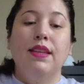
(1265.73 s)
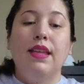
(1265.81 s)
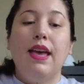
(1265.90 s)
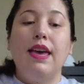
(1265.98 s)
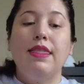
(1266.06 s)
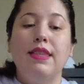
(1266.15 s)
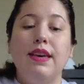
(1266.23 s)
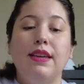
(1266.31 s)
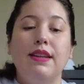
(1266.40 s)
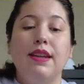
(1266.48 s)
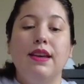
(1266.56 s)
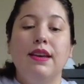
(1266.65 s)

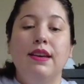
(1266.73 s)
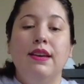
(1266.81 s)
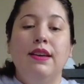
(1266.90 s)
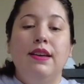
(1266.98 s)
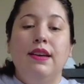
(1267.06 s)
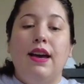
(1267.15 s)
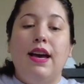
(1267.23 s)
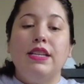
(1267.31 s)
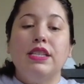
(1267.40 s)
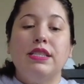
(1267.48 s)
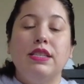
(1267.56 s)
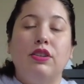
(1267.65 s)
then I
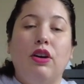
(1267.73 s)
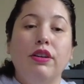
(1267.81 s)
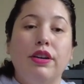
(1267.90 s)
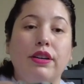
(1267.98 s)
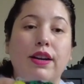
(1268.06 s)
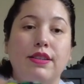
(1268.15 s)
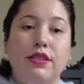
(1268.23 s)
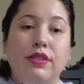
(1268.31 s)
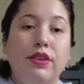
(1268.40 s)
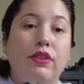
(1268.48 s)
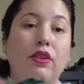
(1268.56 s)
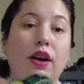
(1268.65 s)
just did garter. I just
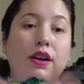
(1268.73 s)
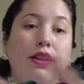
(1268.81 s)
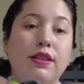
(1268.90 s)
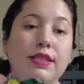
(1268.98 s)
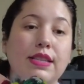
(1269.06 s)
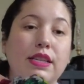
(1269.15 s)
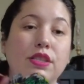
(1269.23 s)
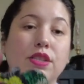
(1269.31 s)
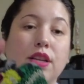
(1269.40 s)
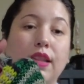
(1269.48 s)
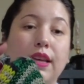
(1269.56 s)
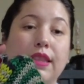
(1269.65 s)
did garter stitch
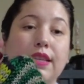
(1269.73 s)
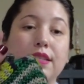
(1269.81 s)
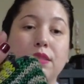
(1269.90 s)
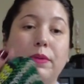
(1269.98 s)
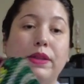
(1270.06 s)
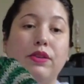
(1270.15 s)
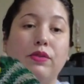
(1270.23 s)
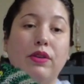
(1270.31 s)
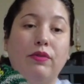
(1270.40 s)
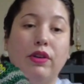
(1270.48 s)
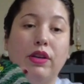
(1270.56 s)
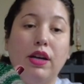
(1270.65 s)
like this with 2
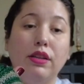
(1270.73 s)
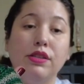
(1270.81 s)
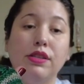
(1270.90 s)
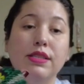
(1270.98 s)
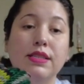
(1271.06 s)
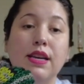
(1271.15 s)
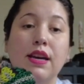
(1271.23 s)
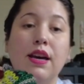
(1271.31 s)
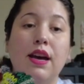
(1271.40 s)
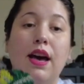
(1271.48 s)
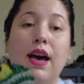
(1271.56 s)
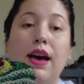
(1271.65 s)
different colors
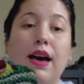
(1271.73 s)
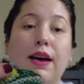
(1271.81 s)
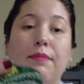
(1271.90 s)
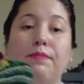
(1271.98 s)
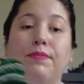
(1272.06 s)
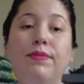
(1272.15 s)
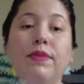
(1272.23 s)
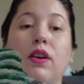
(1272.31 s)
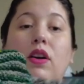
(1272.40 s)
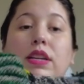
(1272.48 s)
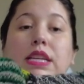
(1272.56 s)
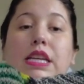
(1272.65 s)

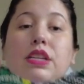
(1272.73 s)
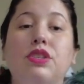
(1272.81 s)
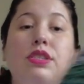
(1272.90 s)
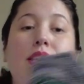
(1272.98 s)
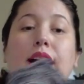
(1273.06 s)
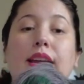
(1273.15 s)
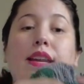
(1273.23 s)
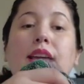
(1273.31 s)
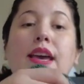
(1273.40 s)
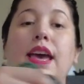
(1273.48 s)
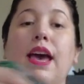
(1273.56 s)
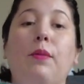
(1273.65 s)
on each side.
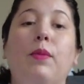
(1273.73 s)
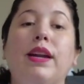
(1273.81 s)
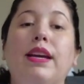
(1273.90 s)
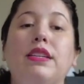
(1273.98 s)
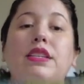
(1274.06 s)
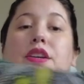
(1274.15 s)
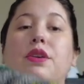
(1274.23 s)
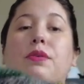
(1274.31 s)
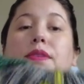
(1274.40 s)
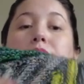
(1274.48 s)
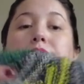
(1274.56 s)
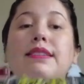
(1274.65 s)
And when I
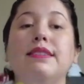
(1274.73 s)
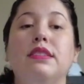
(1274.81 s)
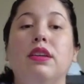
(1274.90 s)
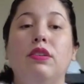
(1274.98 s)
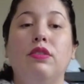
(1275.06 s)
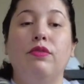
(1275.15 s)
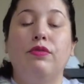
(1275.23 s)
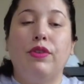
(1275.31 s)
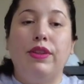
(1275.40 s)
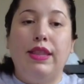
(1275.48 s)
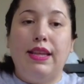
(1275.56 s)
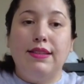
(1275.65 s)
decreased
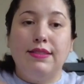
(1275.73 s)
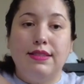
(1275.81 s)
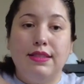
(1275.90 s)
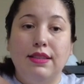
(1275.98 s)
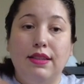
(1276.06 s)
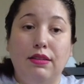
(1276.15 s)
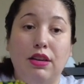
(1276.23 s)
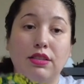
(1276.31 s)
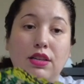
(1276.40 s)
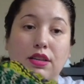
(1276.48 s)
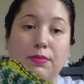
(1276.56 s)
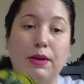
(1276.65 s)
for this, I'll
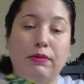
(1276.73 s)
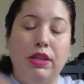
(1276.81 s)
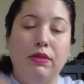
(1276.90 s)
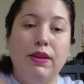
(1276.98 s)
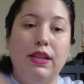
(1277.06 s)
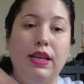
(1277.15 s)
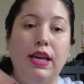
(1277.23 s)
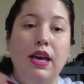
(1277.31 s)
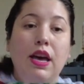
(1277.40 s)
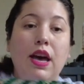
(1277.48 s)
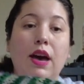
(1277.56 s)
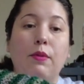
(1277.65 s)
talk about really quickly,
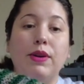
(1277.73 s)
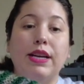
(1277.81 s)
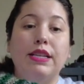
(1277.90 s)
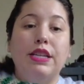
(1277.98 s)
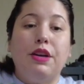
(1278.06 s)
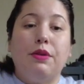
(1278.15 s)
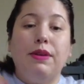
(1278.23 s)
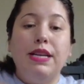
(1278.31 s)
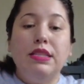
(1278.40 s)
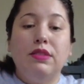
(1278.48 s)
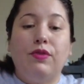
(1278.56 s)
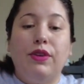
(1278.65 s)
when I
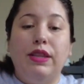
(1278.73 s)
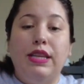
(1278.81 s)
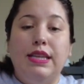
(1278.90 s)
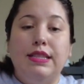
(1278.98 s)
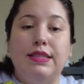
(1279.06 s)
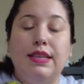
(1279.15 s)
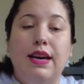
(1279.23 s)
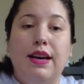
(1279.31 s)
decreased for these